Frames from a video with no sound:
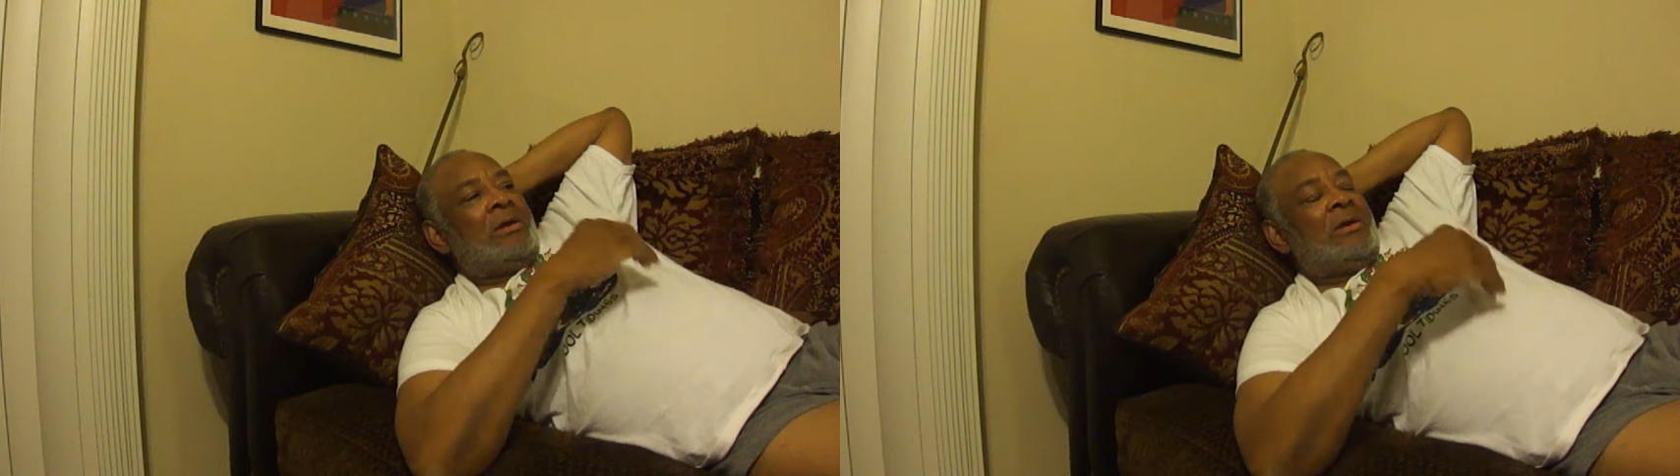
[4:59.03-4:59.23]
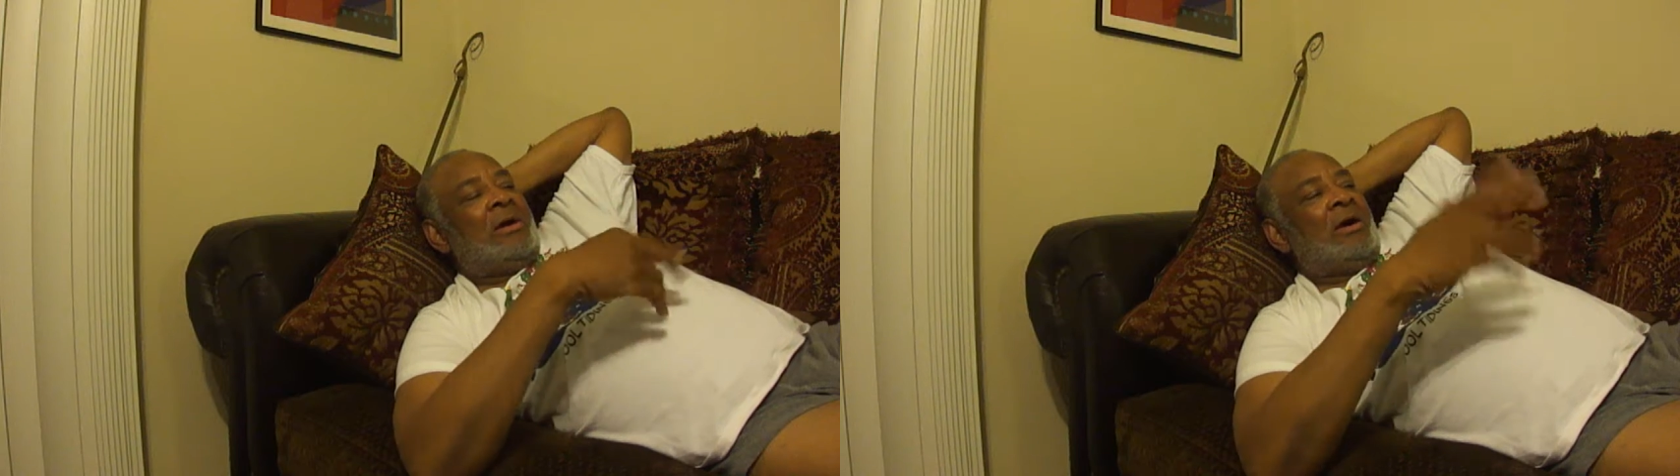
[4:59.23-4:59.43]

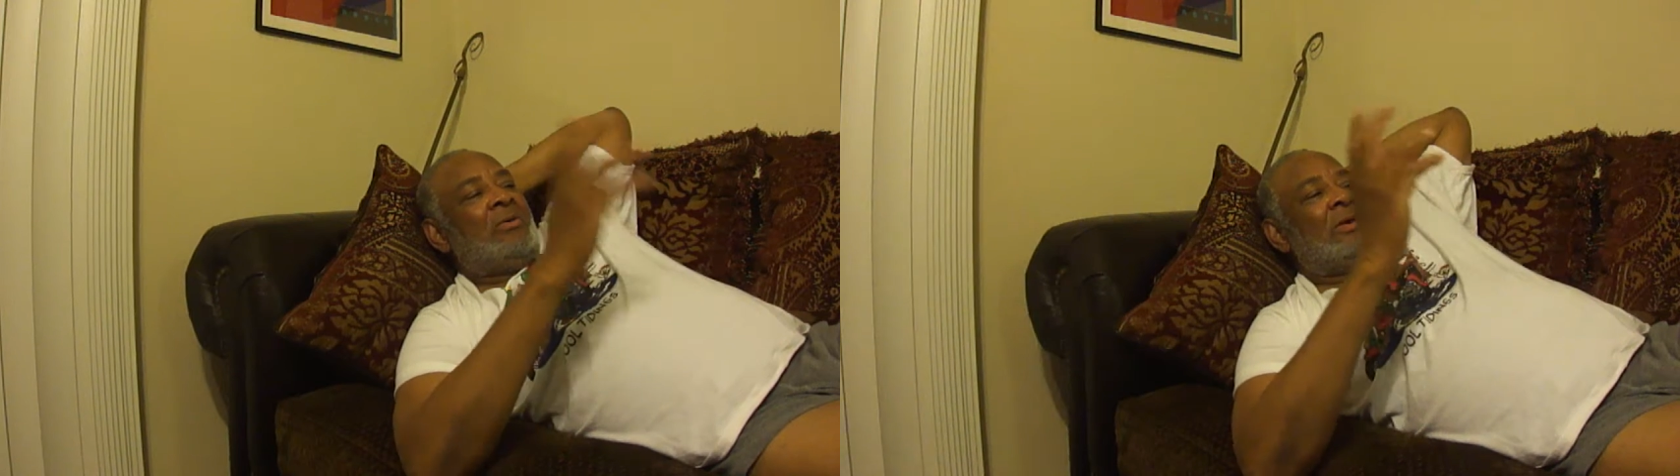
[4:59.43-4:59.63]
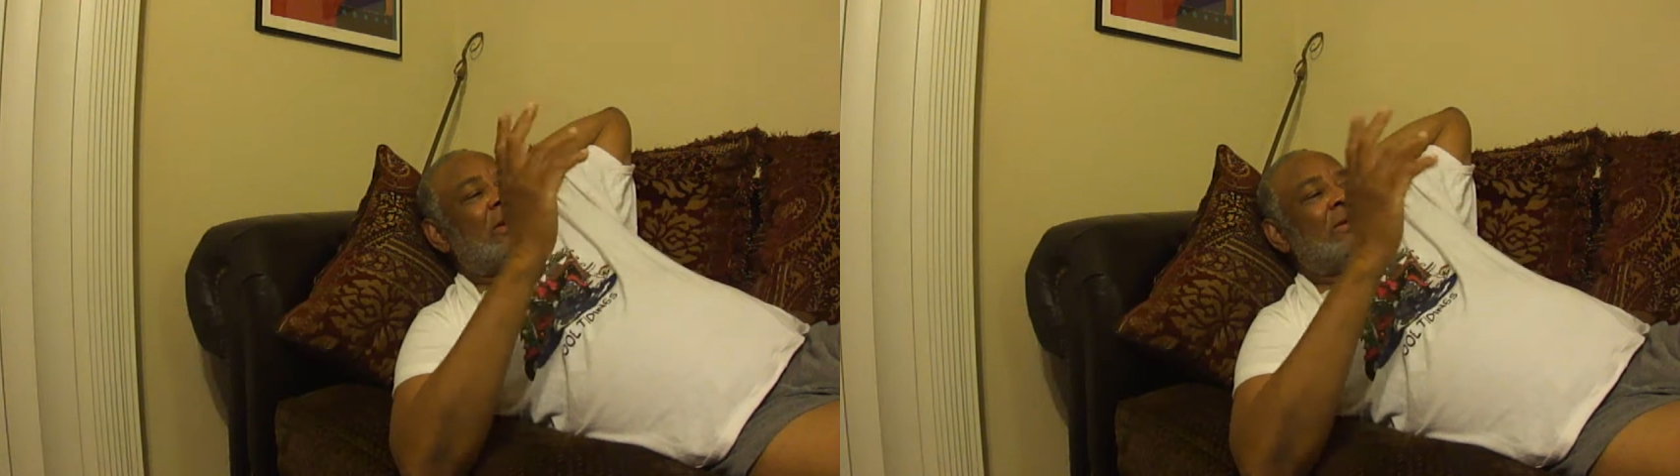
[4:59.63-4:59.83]
They all
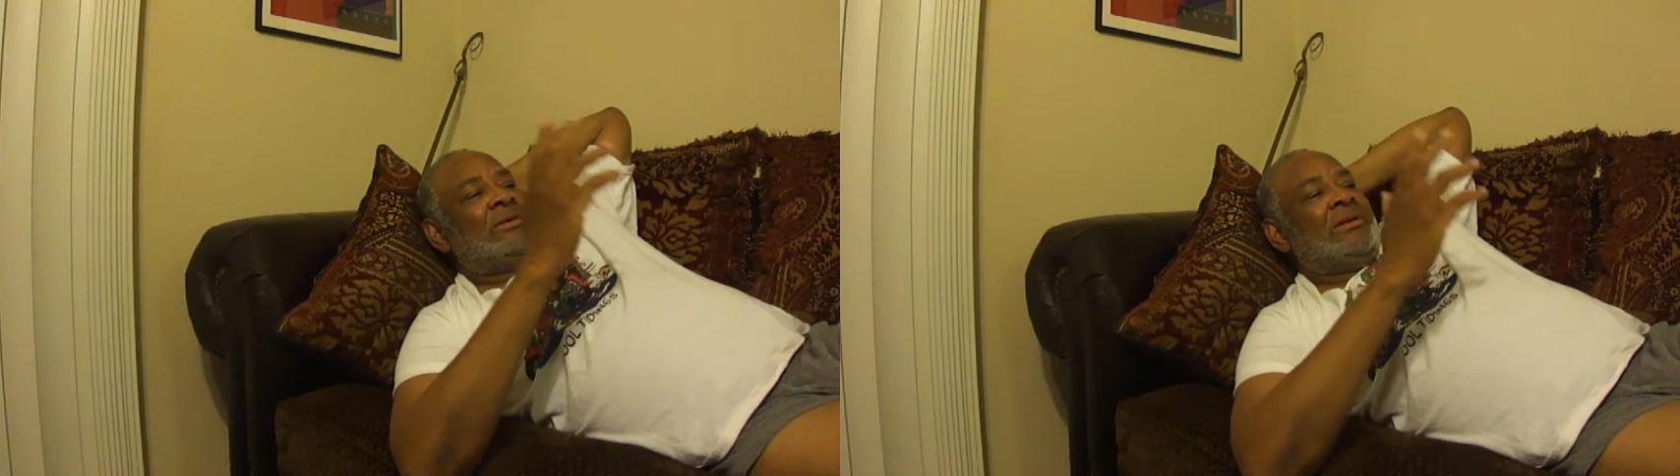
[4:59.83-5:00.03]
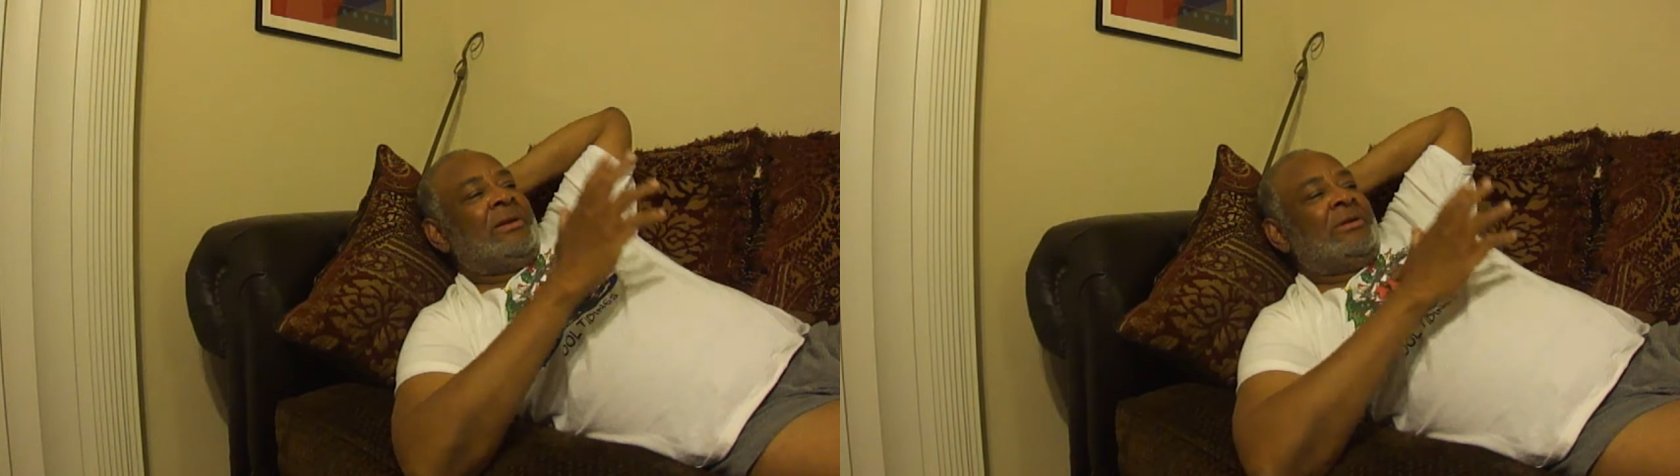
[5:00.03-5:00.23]
related,
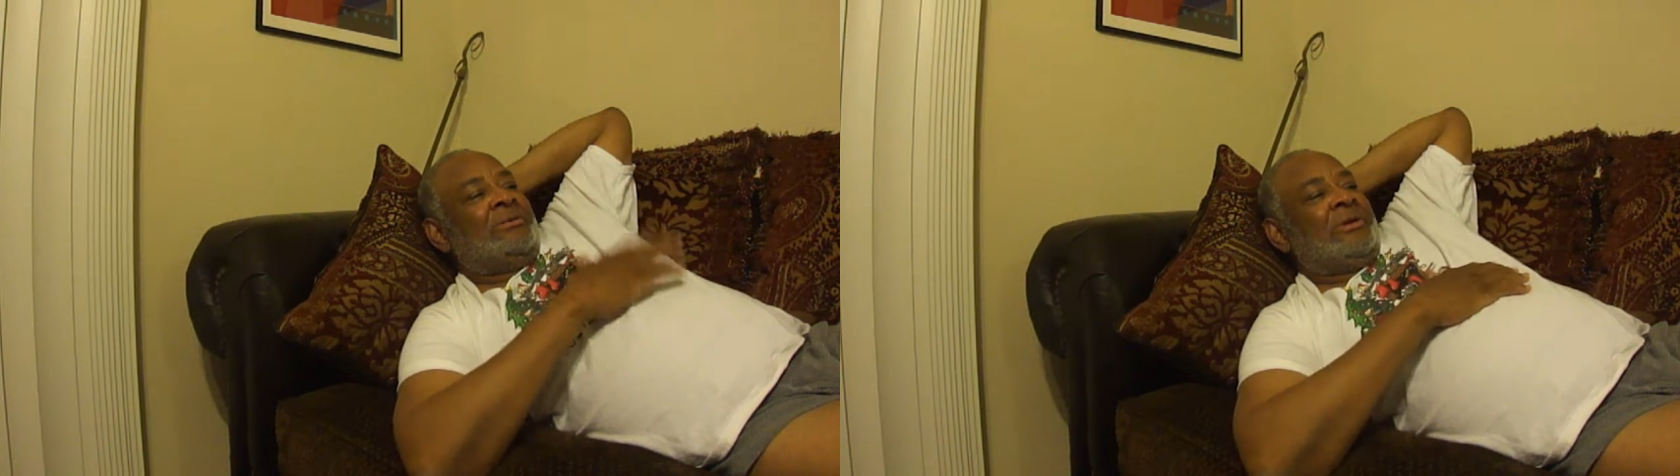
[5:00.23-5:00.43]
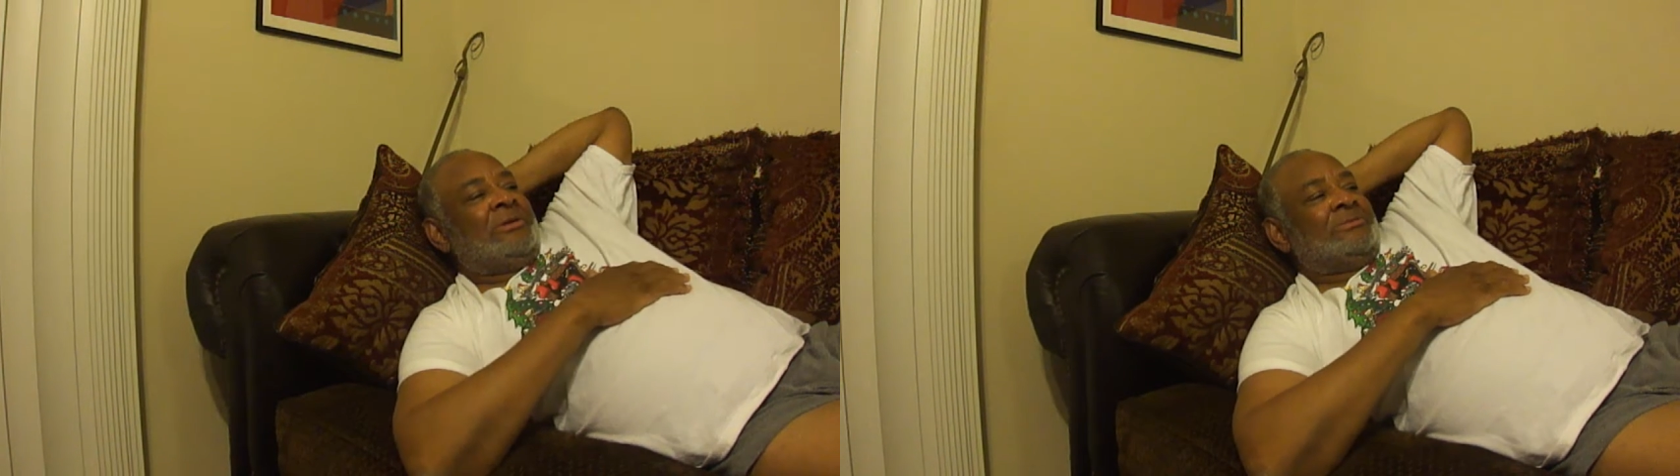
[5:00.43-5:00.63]
then
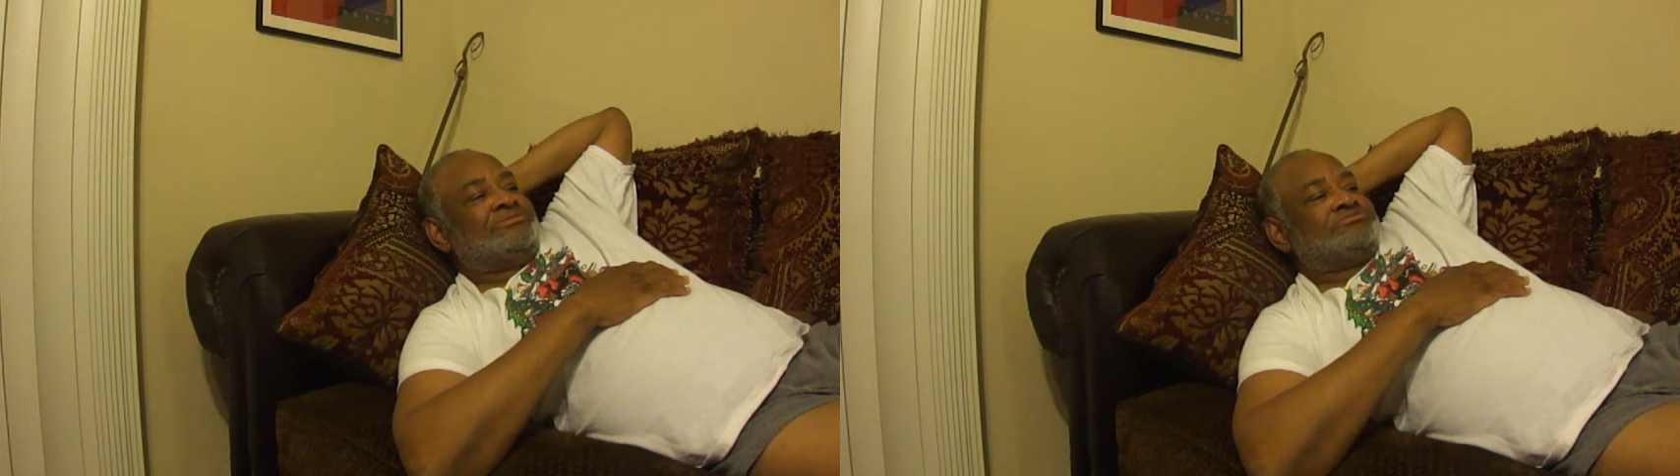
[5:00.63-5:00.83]
there's me.